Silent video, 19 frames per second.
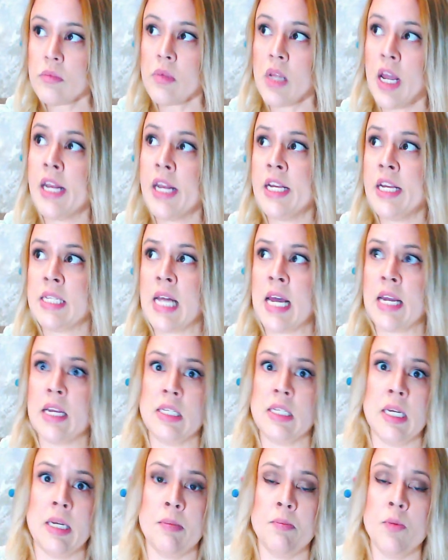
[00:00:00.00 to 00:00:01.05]
And he's like, is
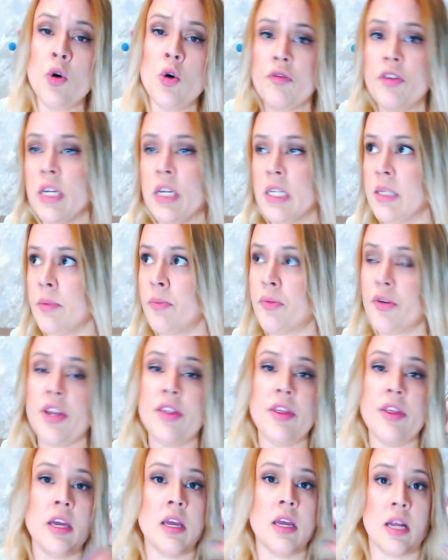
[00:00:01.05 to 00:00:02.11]
he moving? Is he
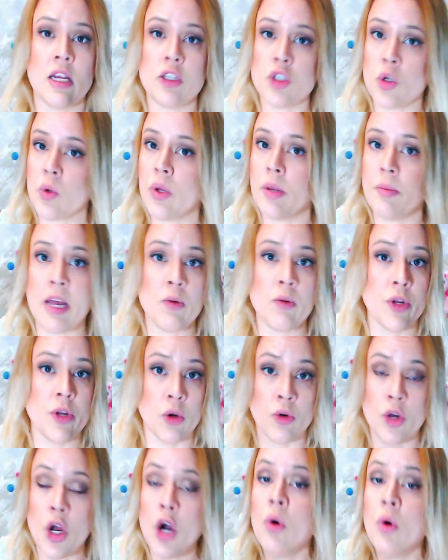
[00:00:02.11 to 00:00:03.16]
breathing? And I told him, like, we
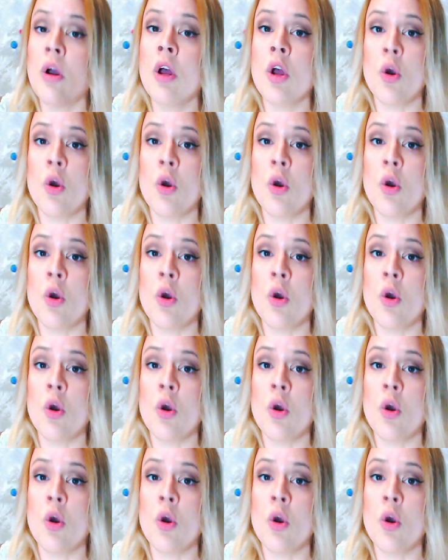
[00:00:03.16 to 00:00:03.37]
don't know.